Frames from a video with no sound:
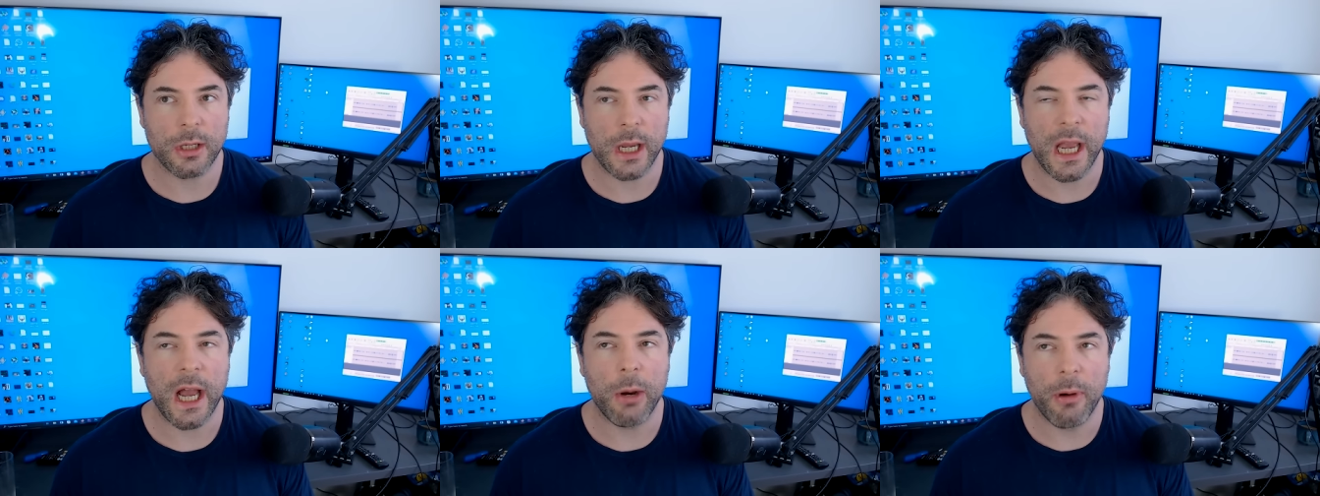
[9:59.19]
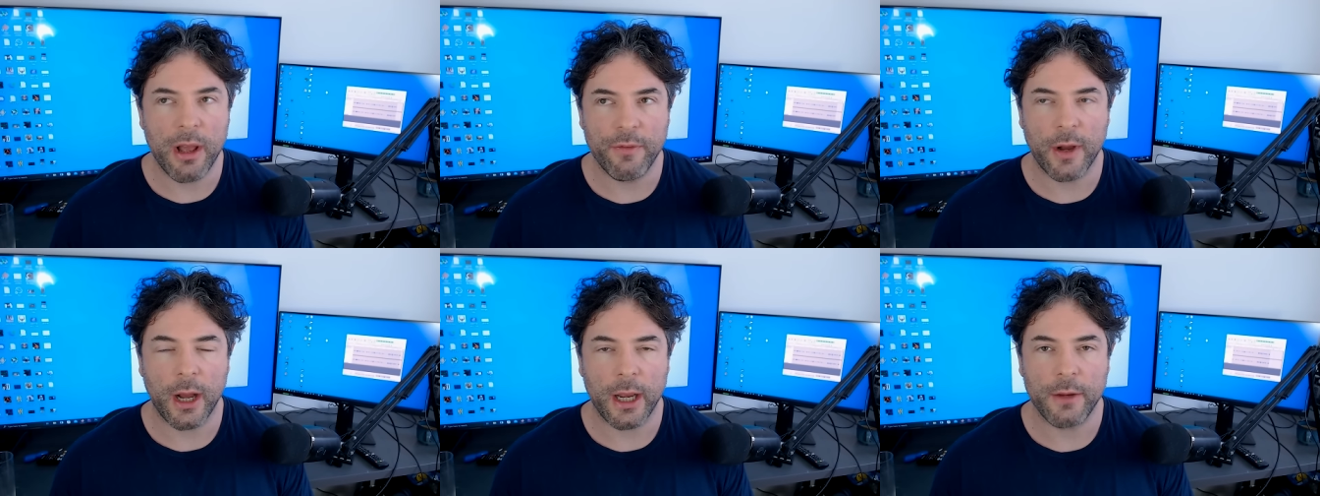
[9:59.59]

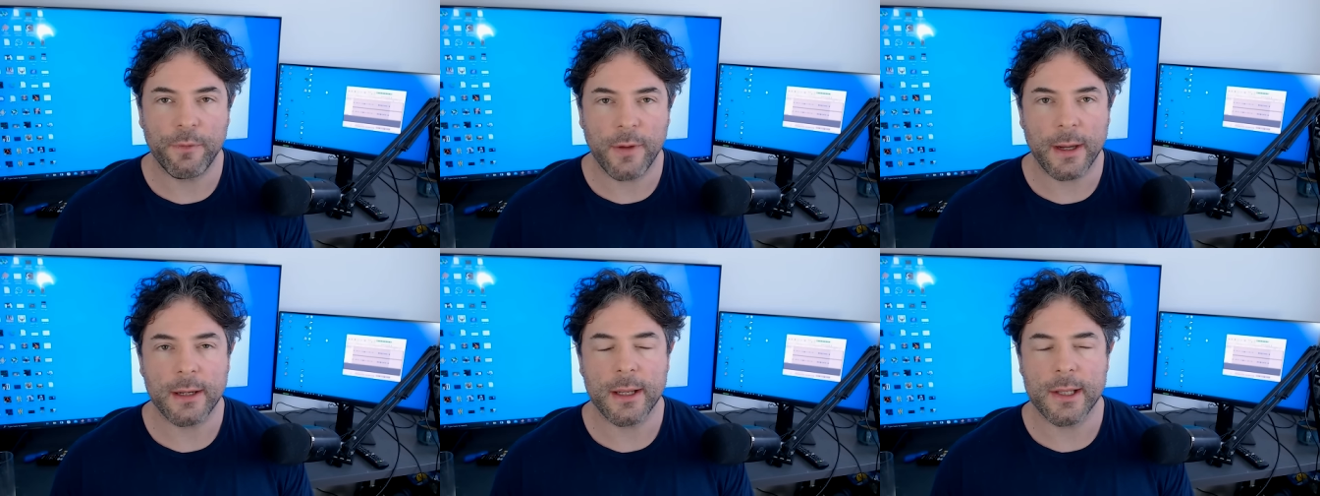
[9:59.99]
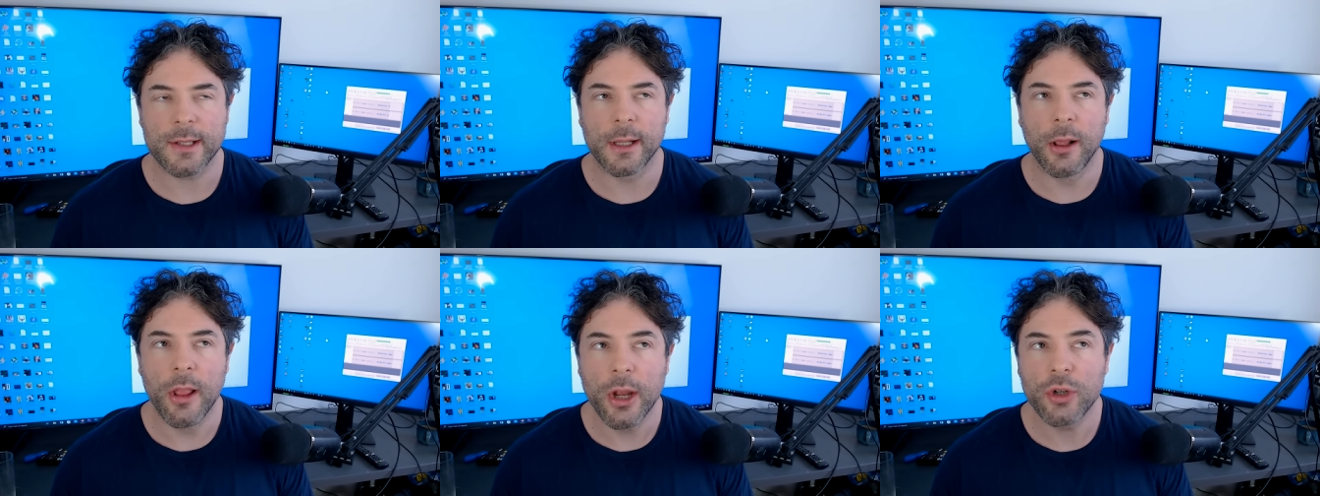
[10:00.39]
However, I think there's
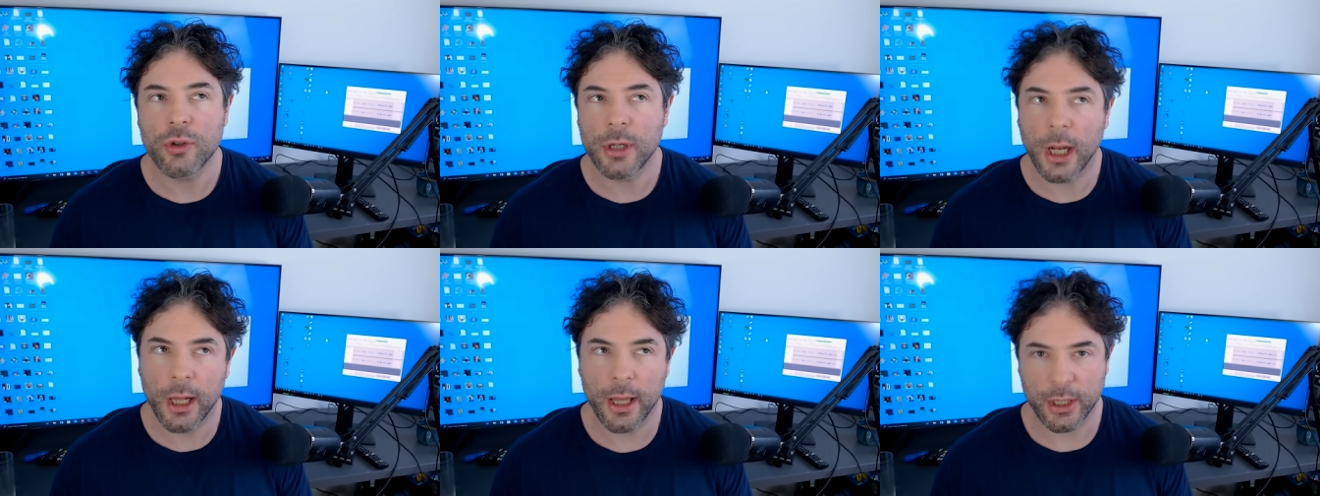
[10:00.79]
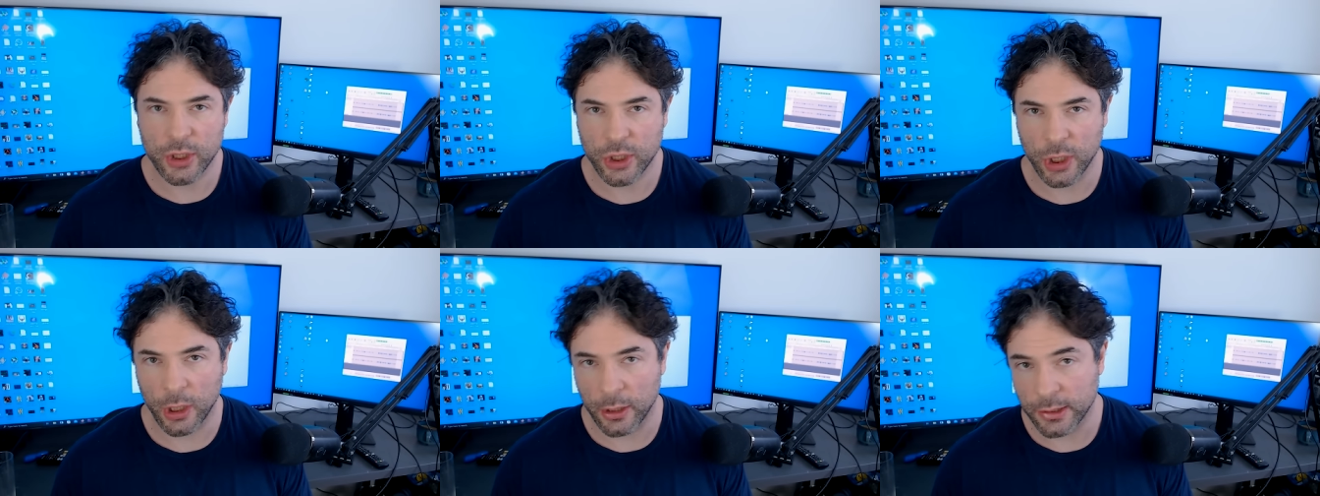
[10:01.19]
literally less
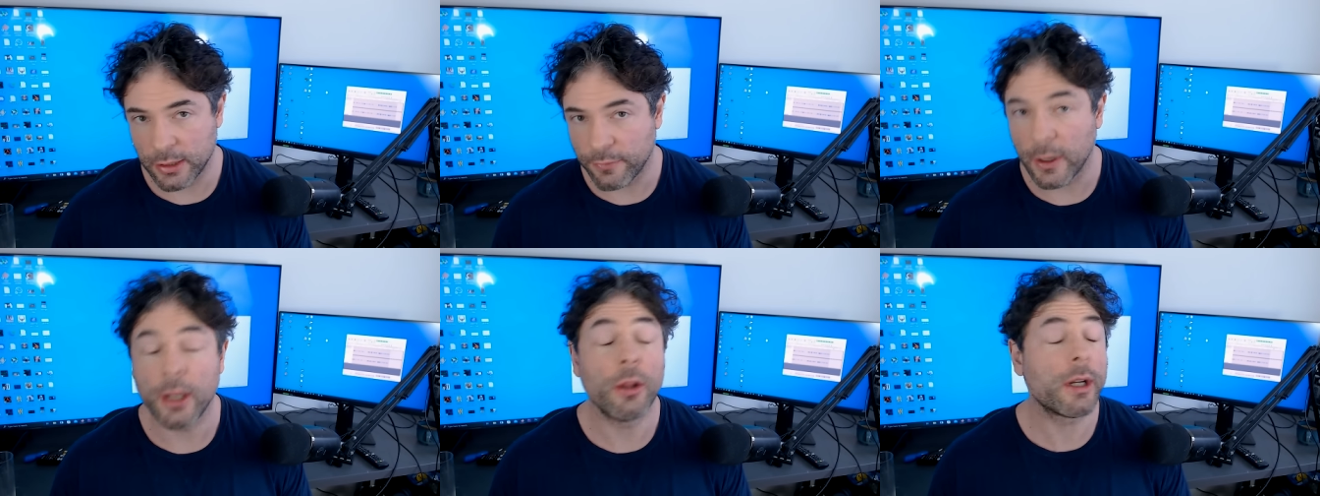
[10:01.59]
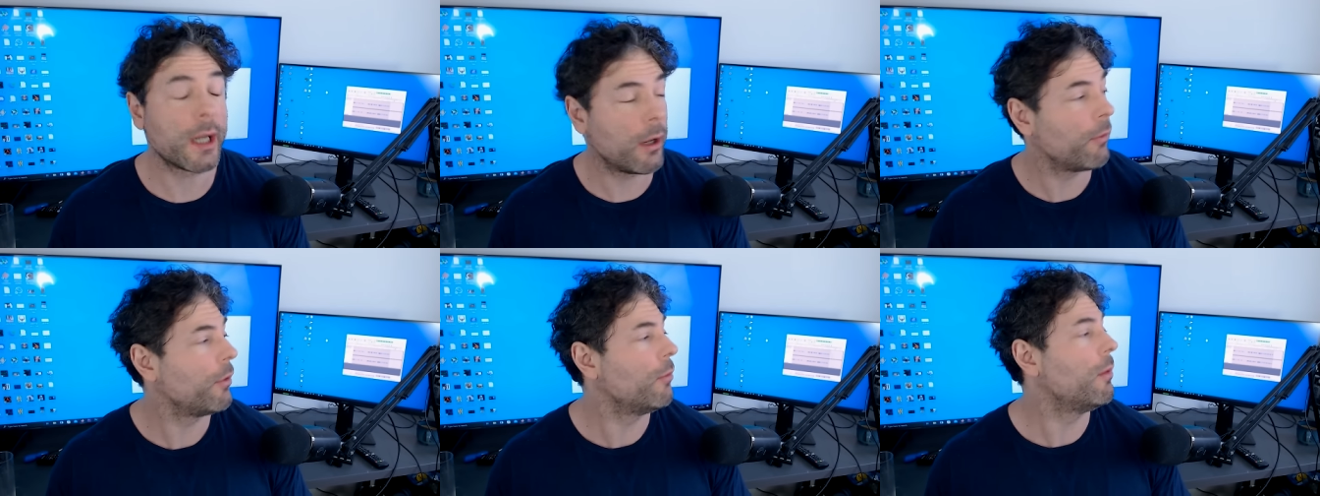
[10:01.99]
chance if I look
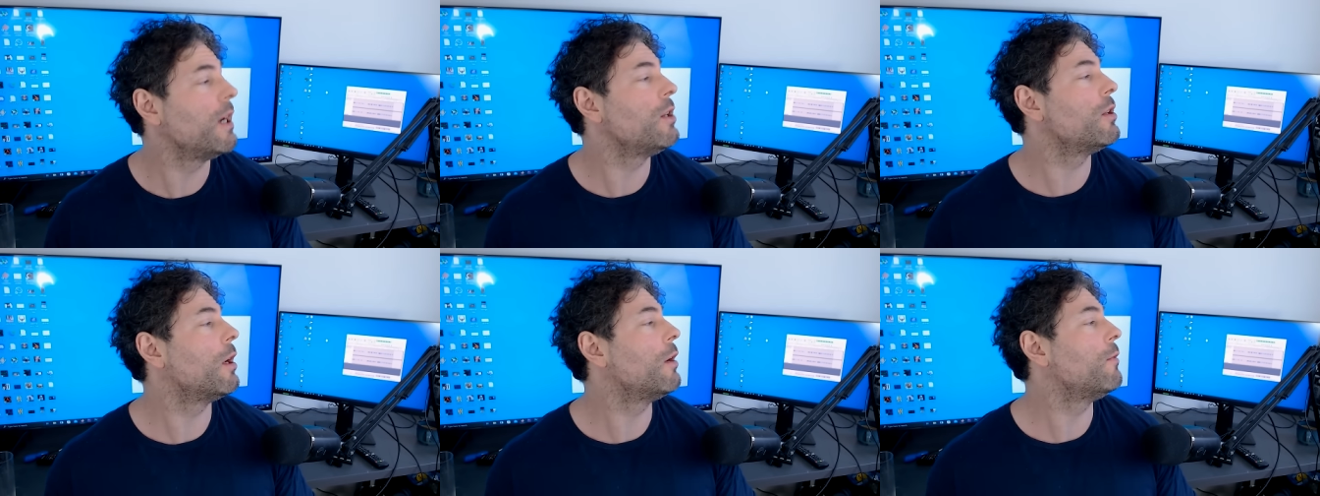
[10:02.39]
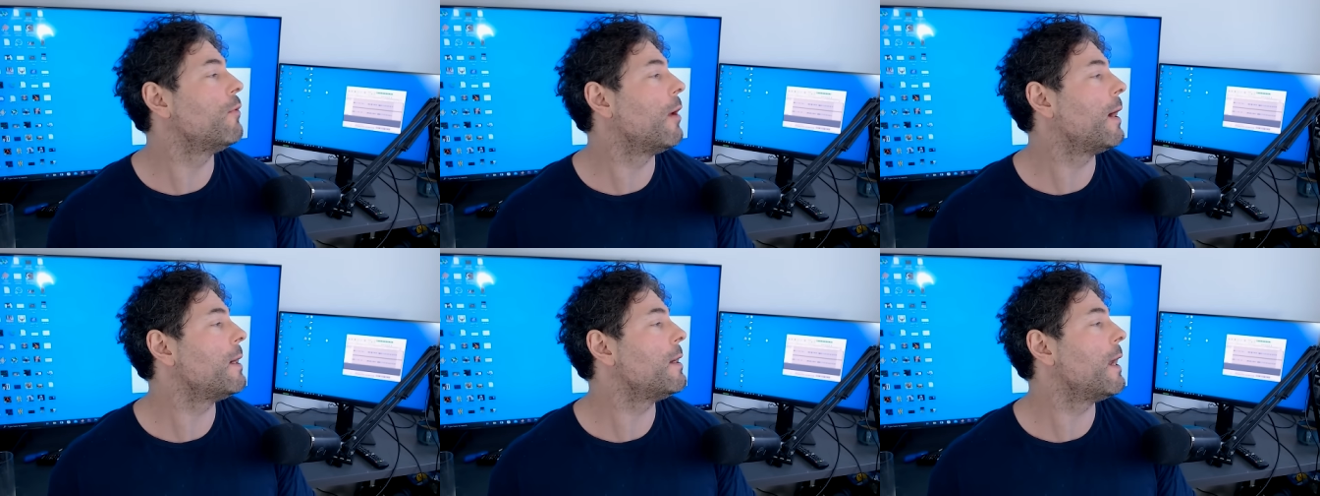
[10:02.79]
out the window
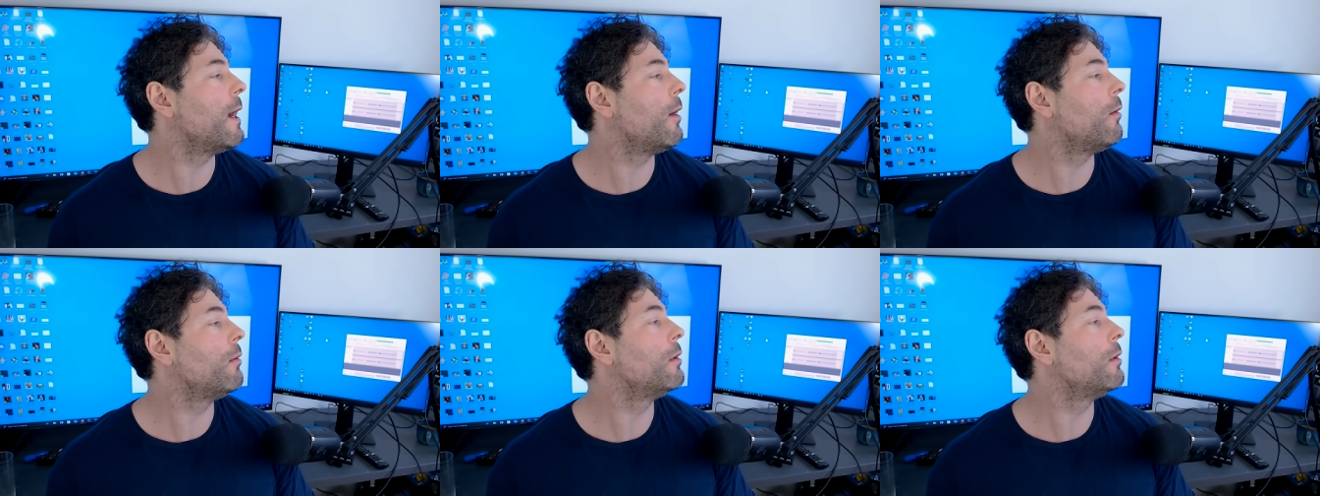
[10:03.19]
right now.